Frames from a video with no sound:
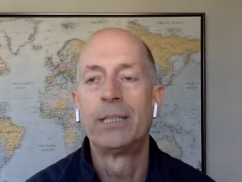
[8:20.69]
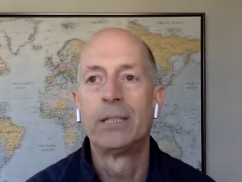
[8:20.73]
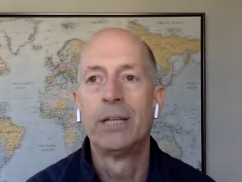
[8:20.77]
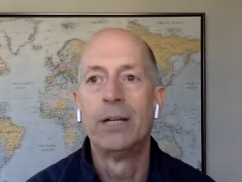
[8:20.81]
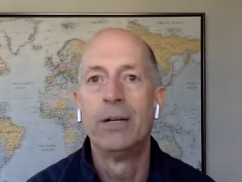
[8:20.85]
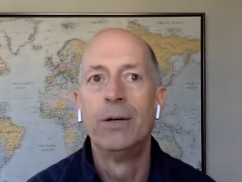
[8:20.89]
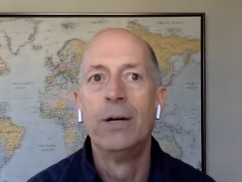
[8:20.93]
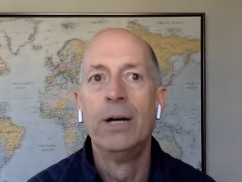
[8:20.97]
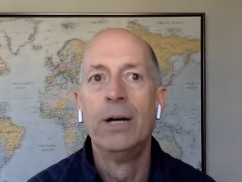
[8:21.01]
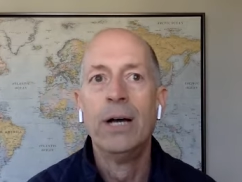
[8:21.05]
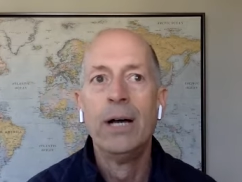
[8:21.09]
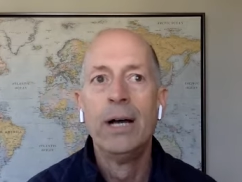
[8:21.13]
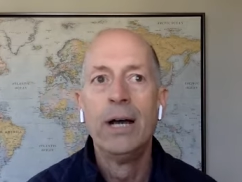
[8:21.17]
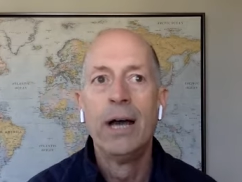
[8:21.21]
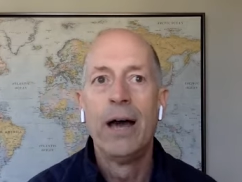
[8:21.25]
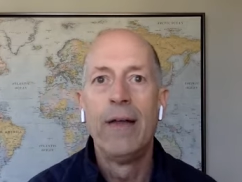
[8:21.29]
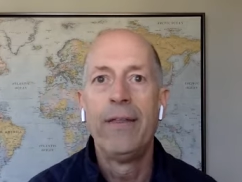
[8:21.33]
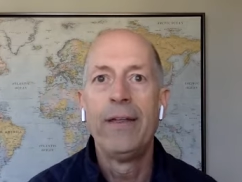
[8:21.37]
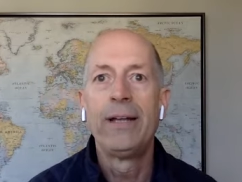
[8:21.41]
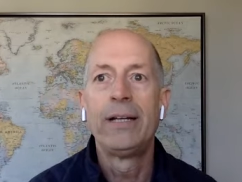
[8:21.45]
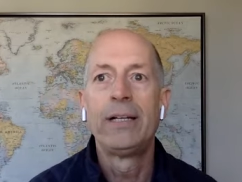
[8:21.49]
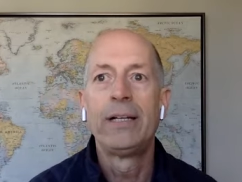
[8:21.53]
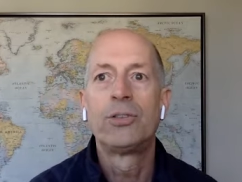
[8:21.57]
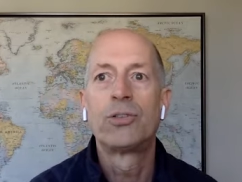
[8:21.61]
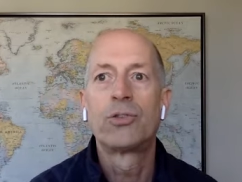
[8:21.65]
So I
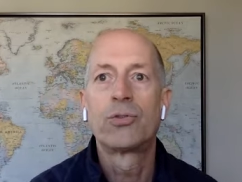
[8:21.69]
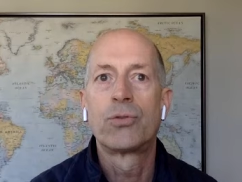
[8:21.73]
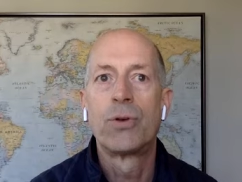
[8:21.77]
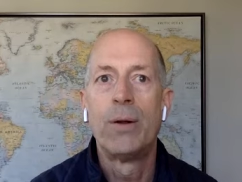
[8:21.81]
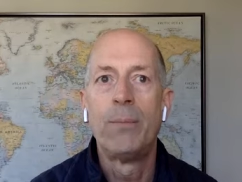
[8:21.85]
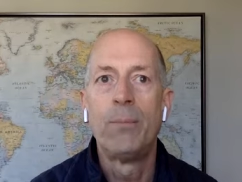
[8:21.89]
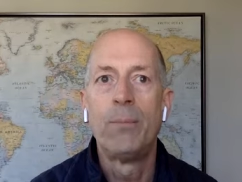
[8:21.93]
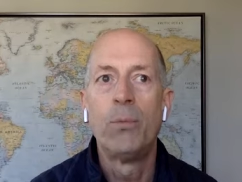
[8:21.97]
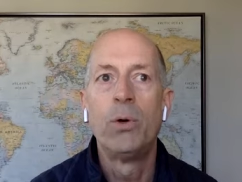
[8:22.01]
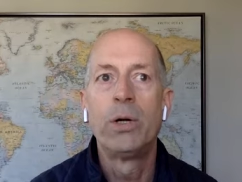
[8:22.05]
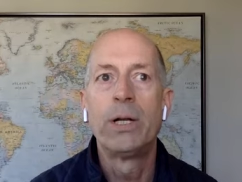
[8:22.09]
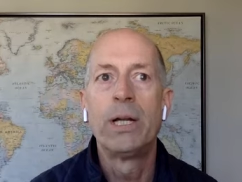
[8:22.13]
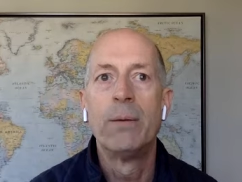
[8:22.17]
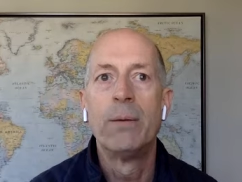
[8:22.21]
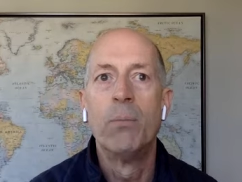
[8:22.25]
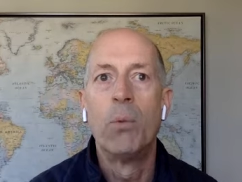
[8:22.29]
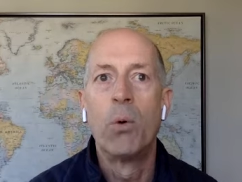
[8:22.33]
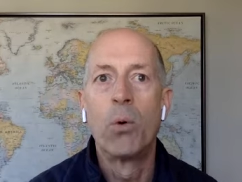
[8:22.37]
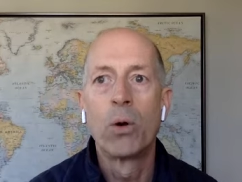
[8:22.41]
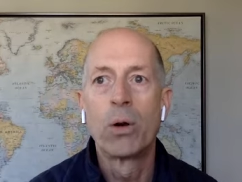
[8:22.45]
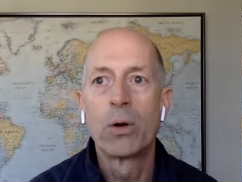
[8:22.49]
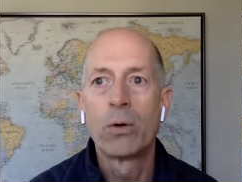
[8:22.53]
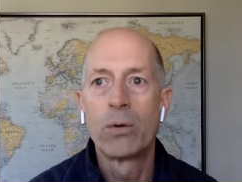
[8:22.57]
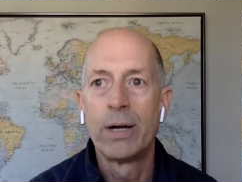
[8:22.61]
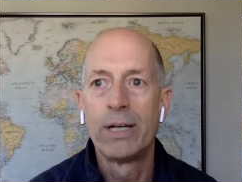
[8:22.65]
think Trump will get
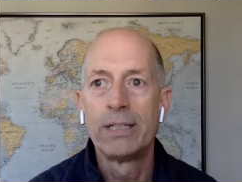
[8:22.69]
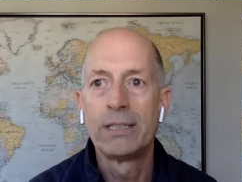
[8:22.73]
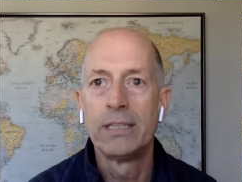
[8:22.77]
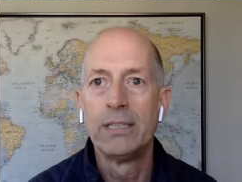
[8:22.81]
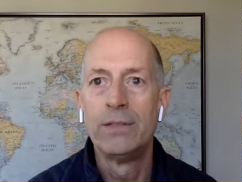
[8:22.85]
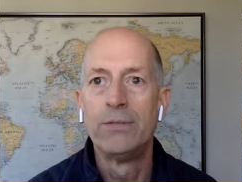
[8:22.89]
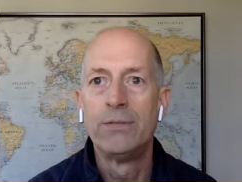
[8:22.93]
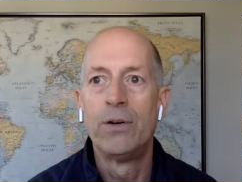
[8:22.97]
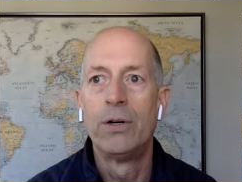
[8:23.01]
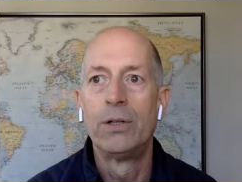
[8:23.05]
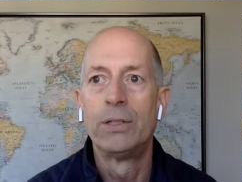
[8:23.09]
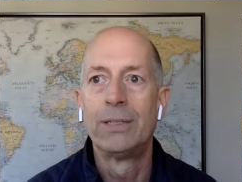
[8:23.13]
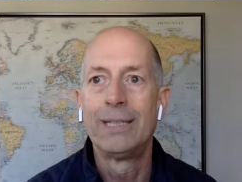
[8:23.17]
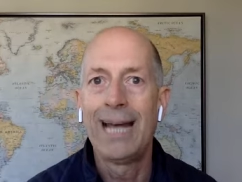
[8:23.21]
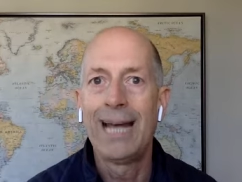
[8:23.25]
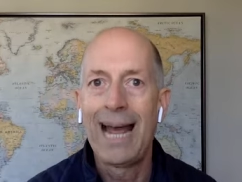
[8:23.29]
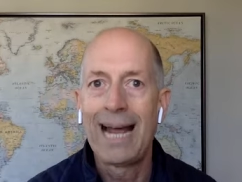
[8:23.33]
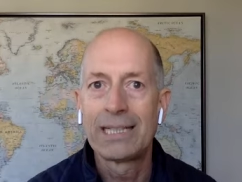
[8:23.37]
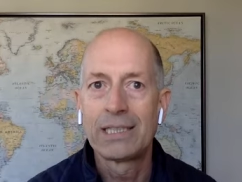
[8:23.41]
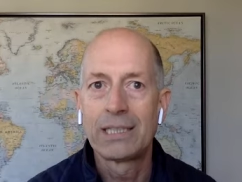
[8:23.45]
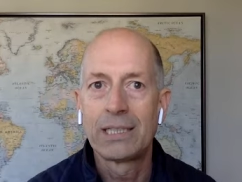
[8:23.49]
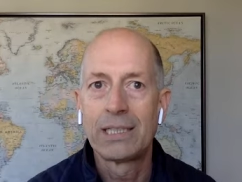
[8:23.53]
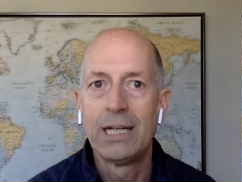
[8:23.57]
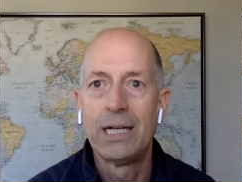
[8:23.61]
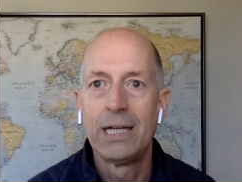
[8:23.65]
more aggressive on
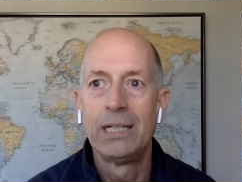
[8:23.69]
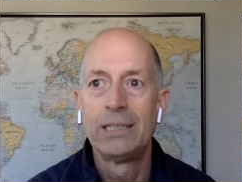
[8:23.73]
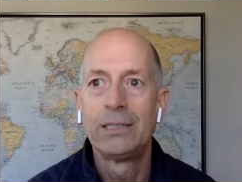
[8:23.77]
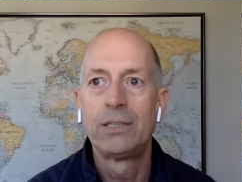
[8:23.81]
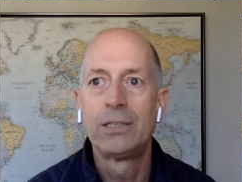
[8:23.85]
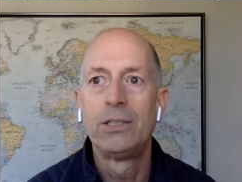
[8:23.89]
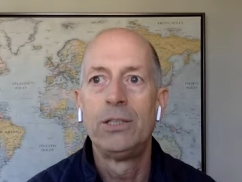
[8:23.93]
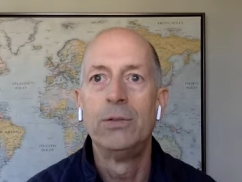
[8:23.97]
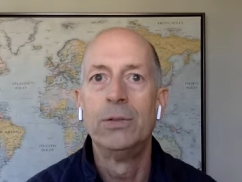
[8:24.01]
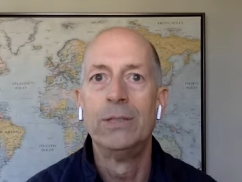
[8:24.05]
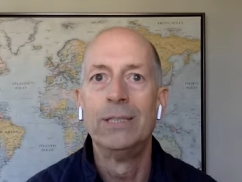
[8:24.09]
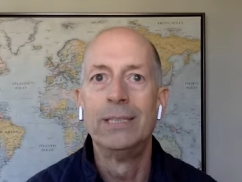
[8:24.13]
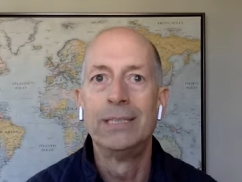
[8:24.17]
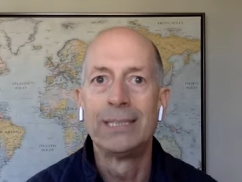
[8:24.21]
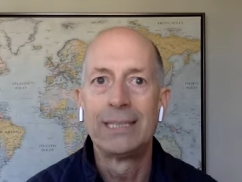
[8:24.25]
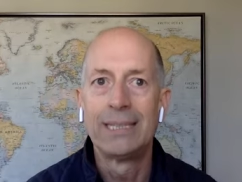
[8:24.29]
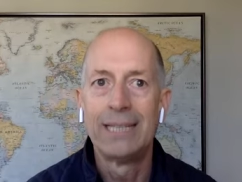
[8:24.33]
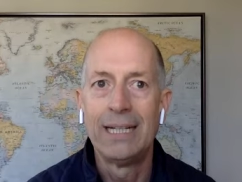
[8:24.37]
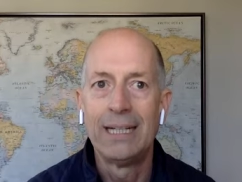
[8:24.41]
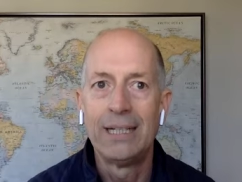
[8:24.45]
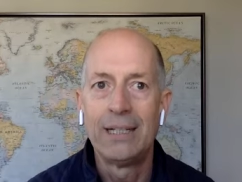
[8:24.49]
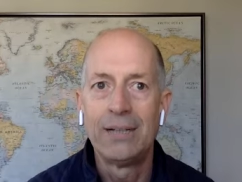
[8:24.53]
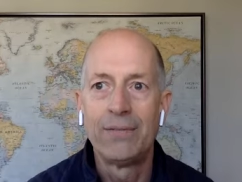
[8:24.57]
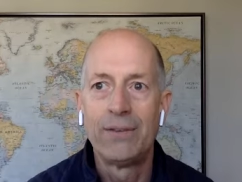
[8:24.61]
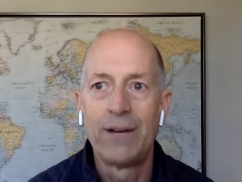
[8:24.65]
tax cuts to
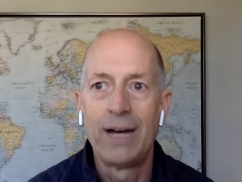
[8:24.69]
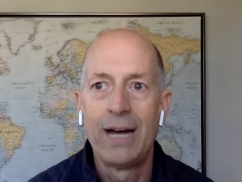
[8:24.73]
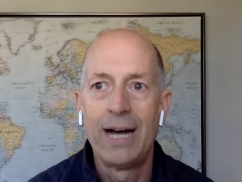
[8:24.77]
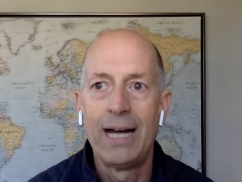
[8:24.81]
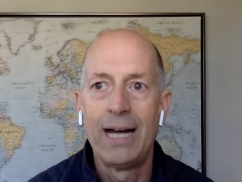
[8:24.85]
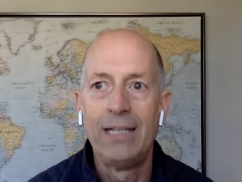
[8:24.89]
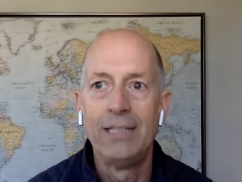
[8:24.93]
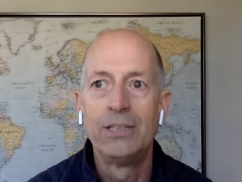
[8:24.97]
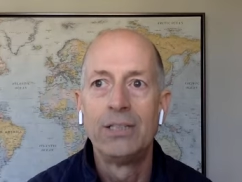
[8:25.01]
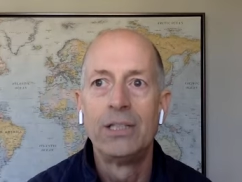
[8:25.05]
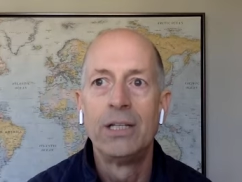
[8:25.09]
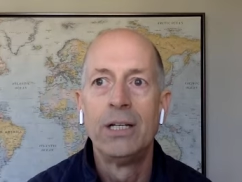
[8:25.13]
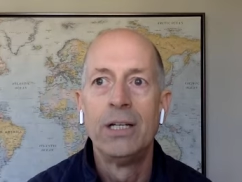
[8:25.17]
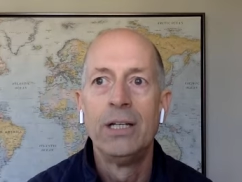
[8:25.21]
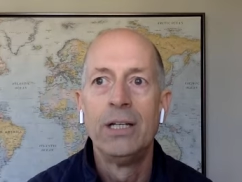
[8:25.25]
incentivize